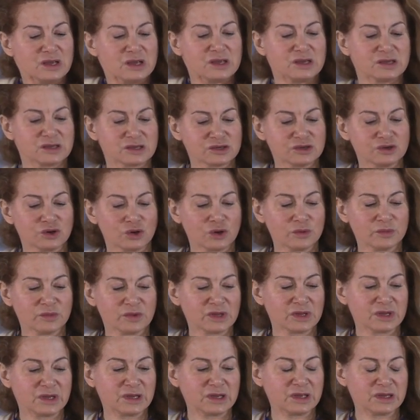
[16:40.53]
is
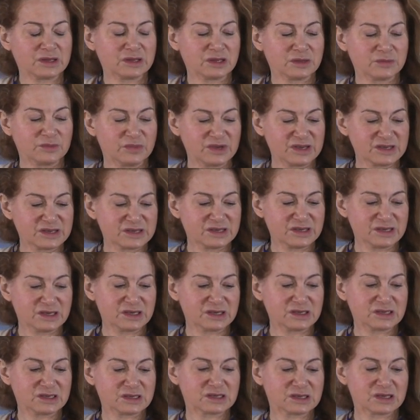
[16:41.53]
normally in the
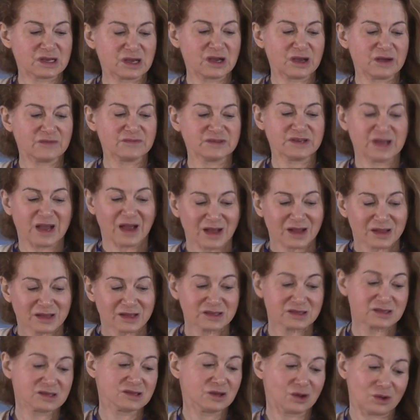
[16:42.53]
business of
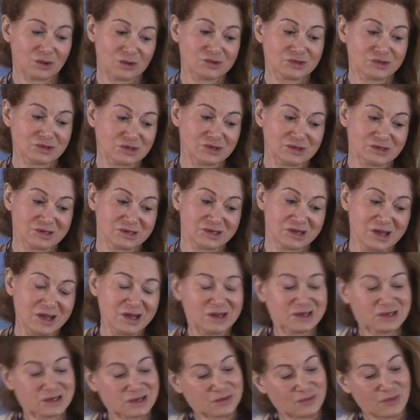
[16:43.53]
telling soldiers
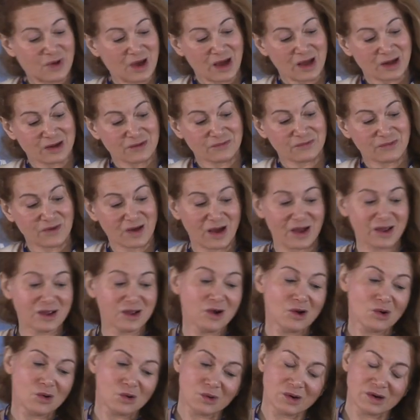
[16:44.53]
to modify
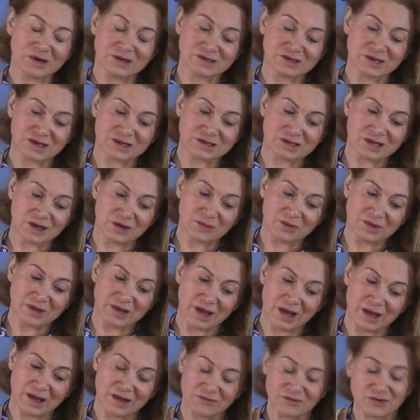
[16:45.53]
or adjust their
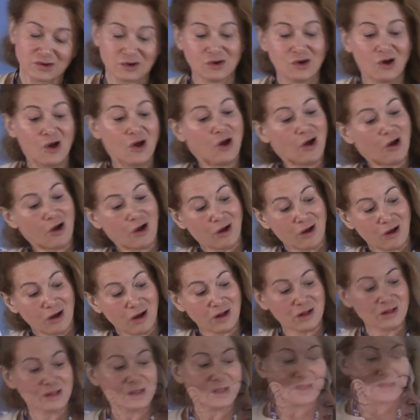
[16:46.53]
behavior
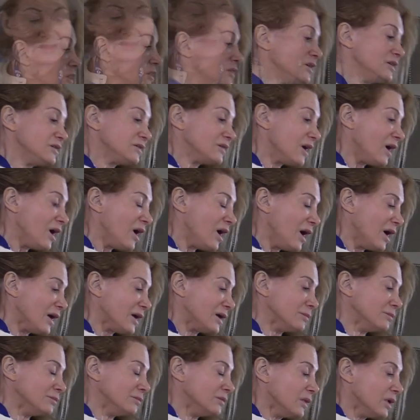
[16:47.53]
all the
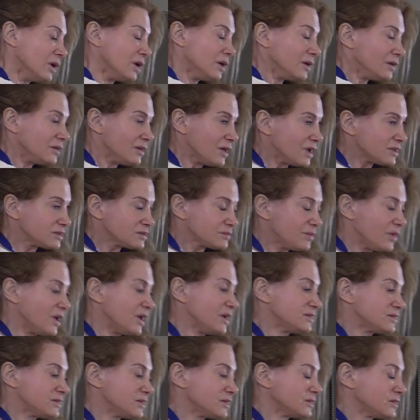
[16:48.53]
time. That's
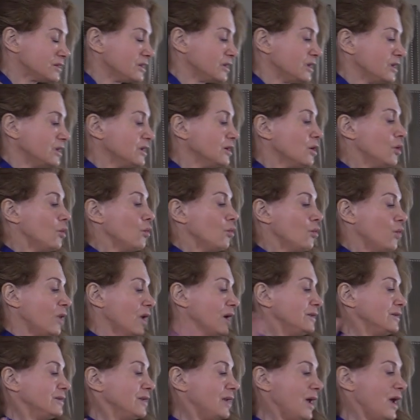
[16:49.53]
basically
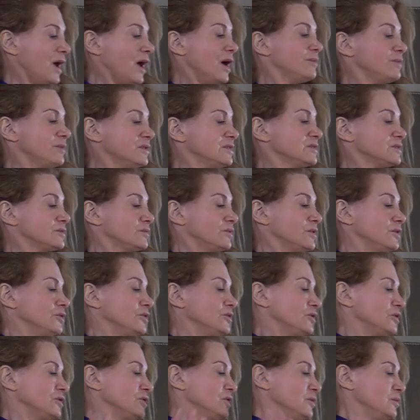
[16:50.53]
what happens when
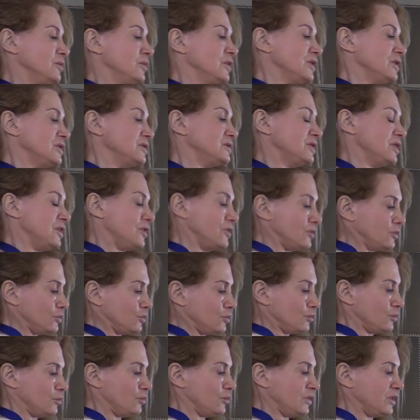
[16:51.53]
you're in the military.
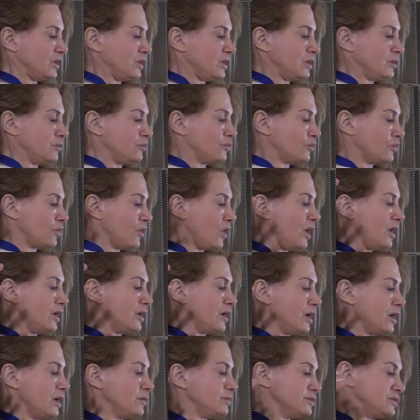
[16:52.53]
You're being brought
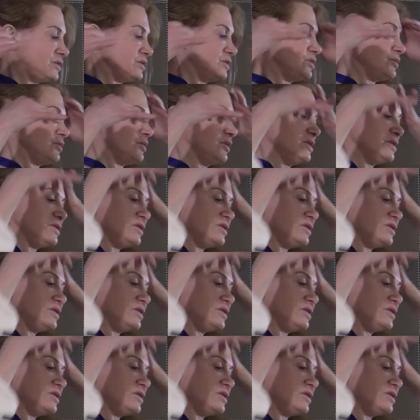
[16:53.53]
up to a